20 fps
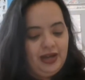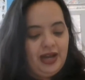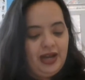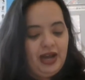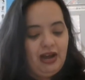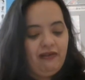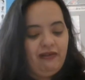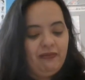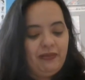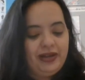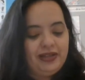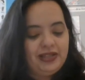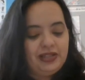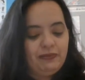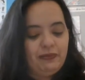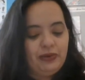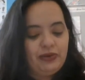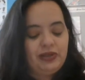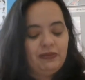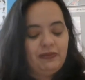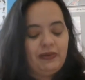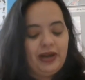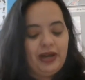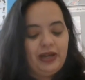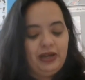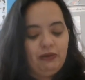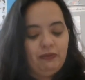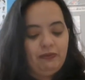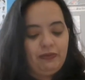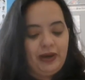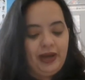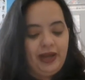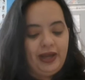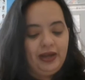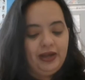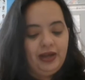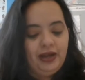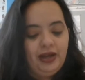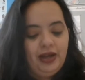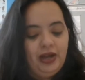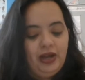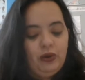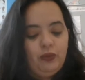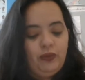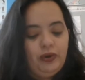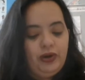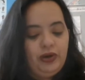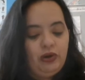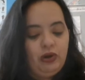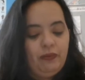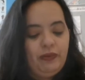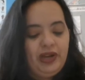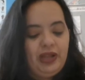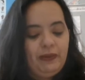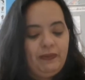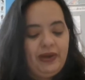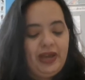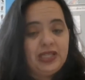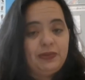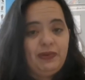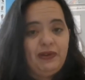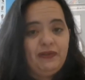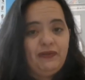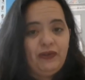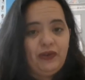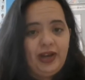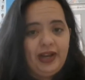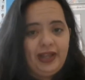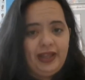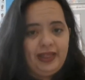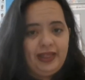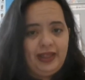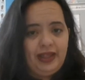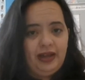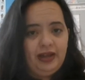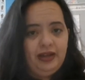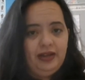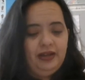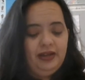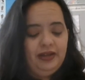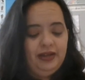How am I supposed to buy a new bike when nobody pays me for anything?